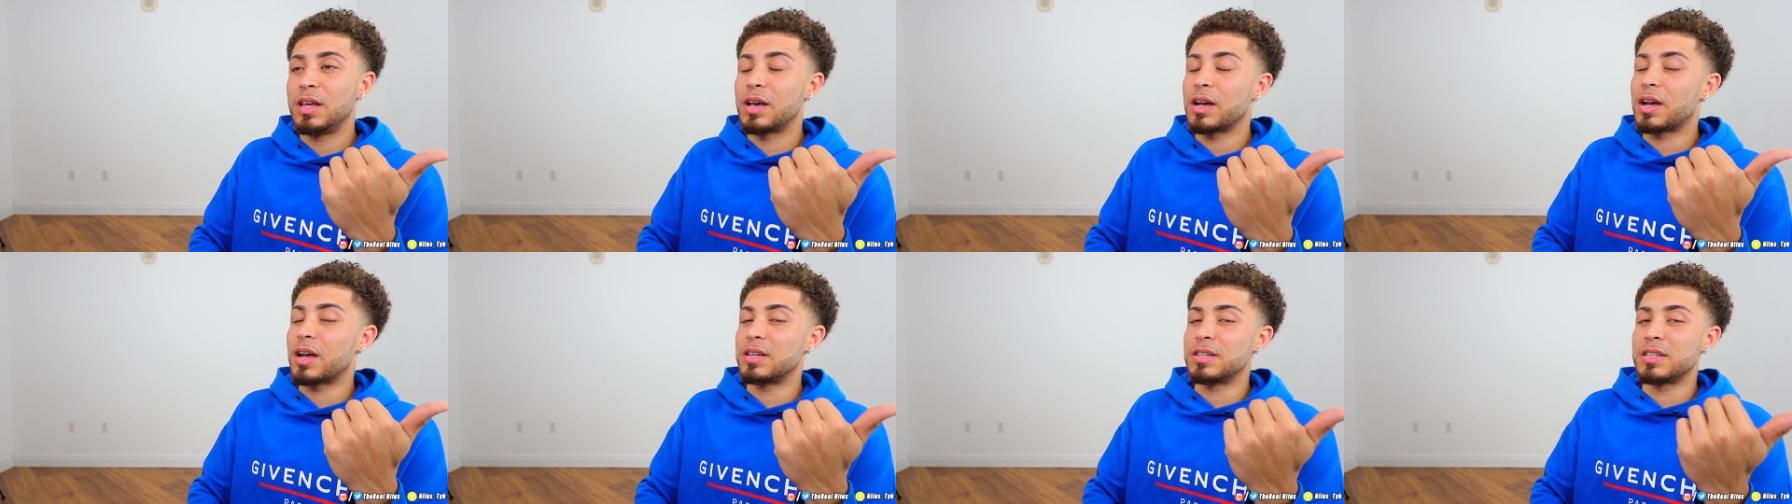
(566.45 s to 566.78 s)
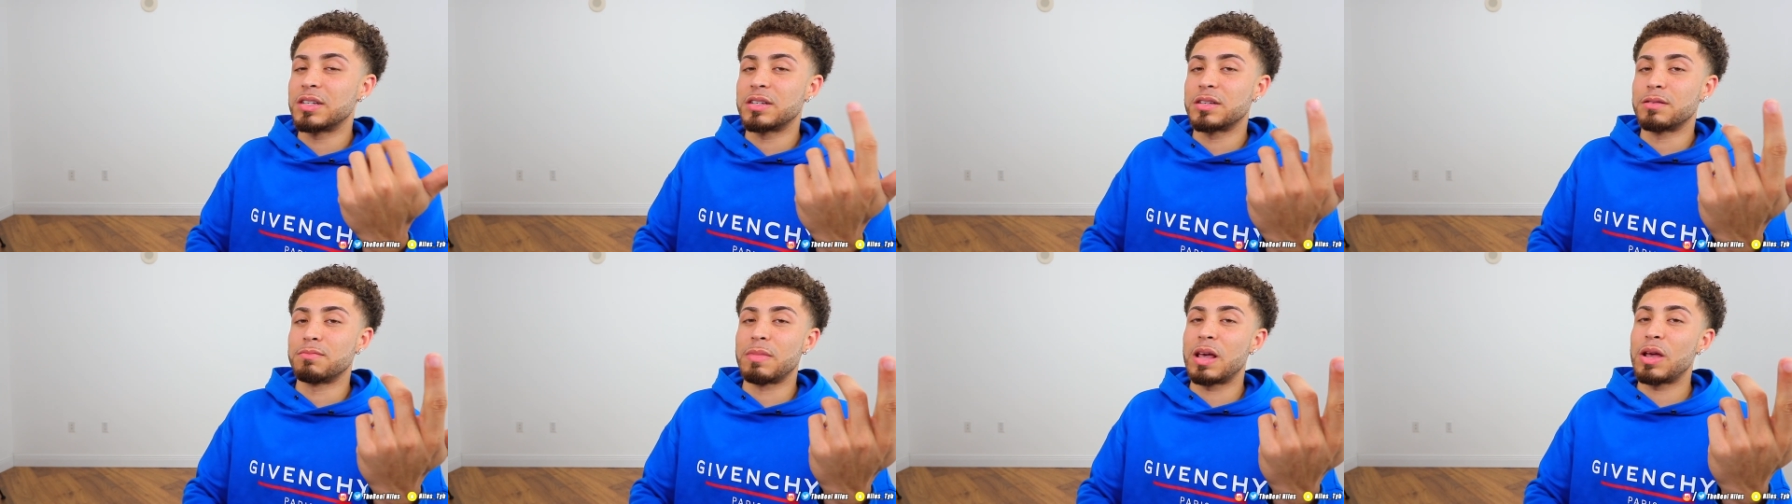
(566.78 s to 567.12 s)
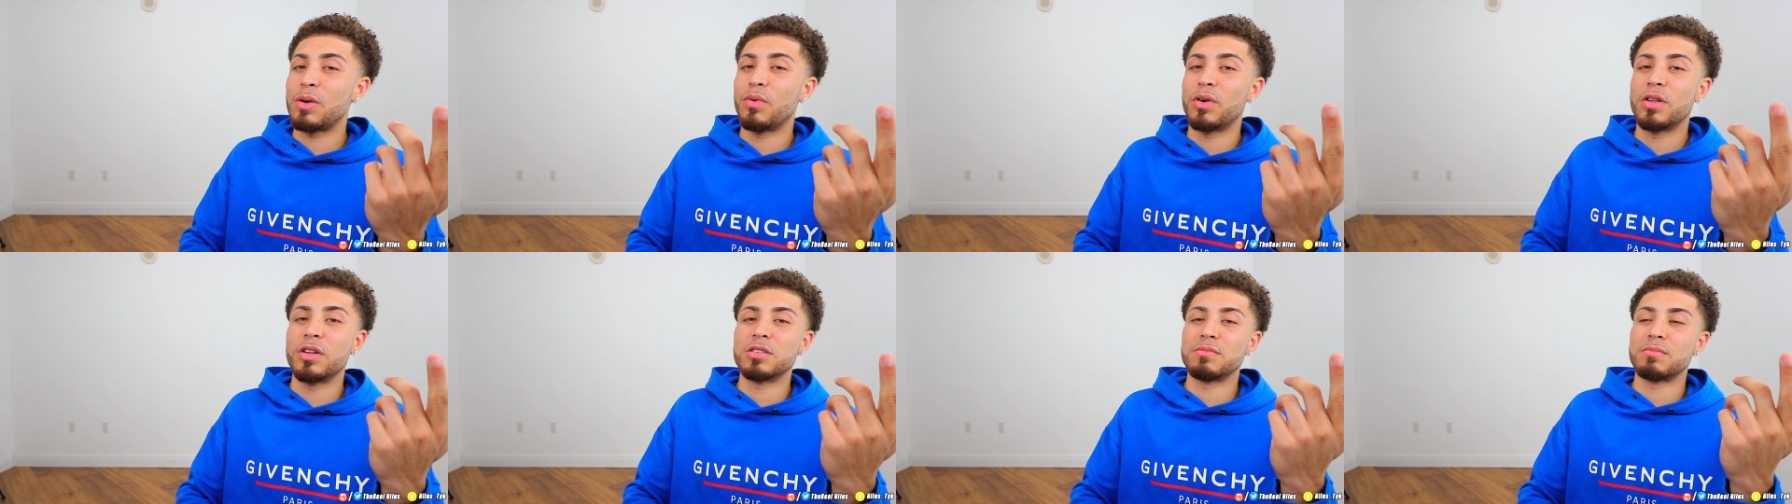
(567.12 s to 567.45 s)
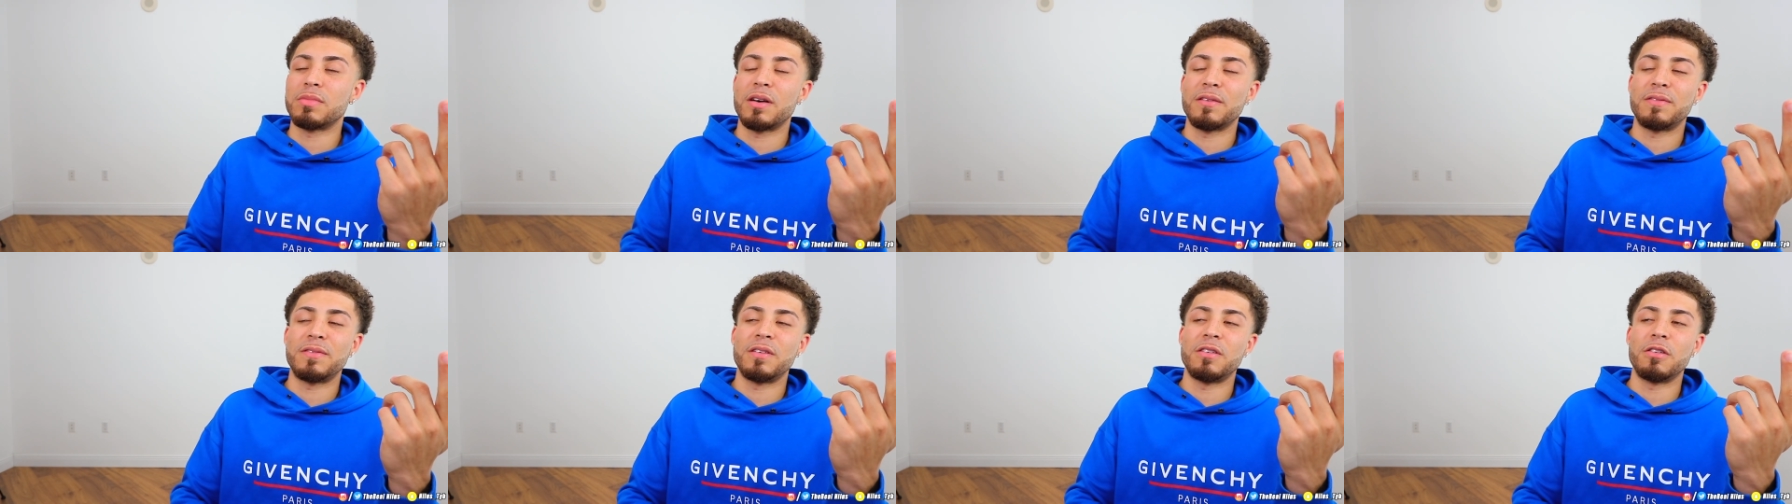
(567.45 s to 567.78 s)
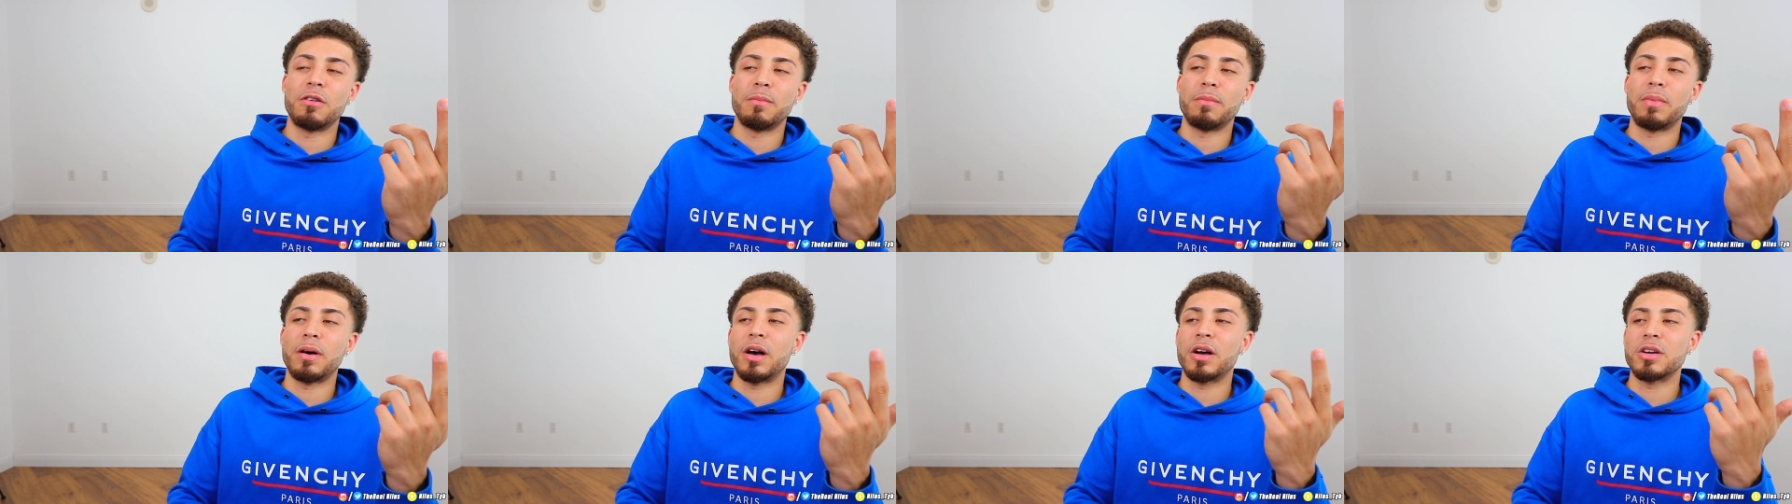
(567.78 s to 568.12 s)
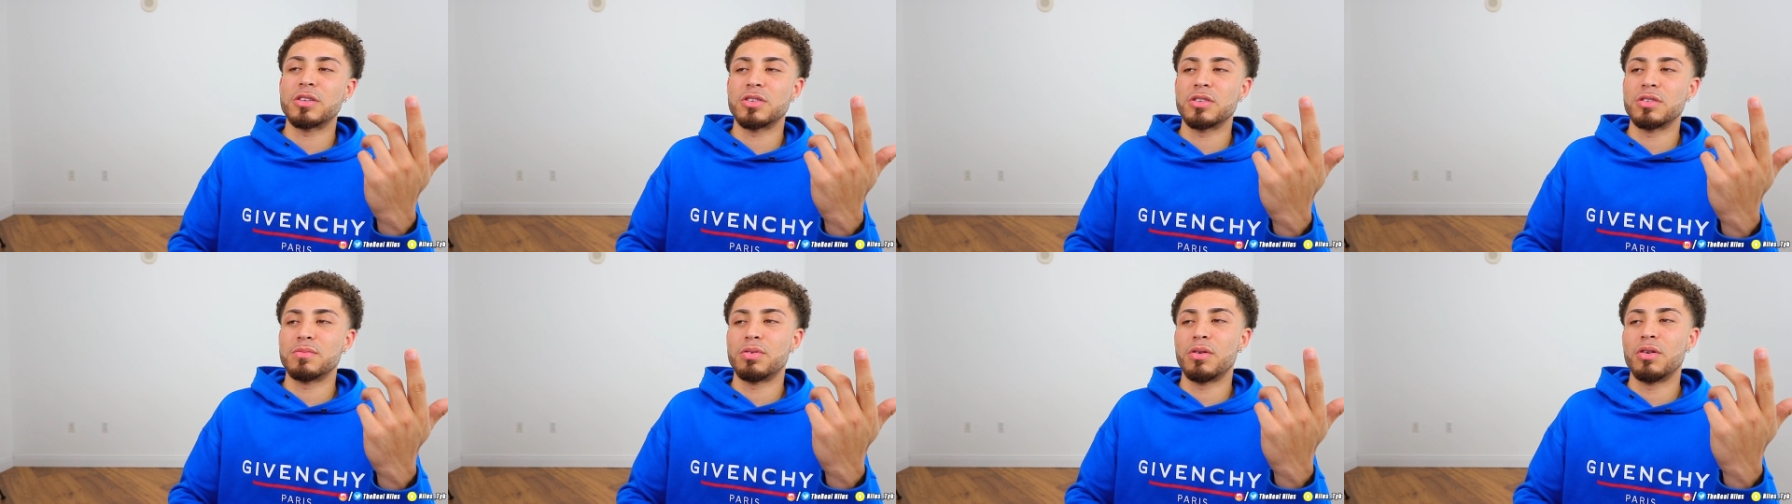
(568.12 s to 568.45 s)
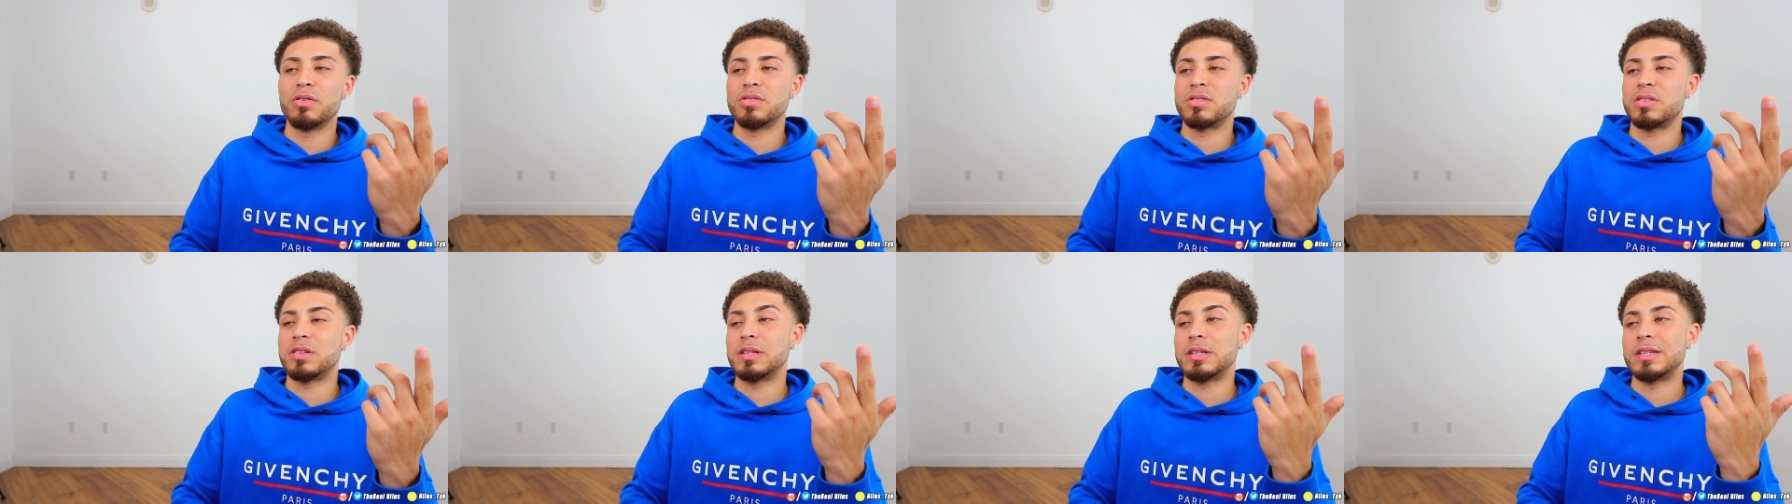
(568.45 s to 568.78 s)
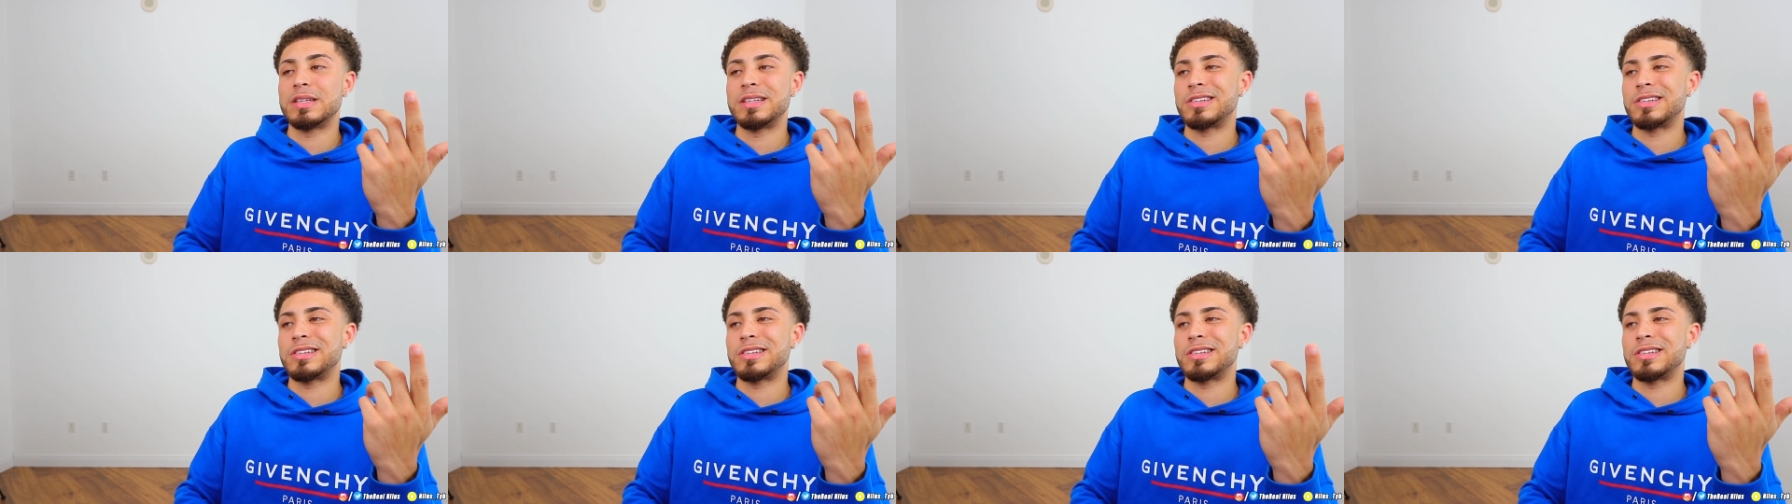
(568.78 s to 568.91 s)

because Mayweather is my favorite boxer personally.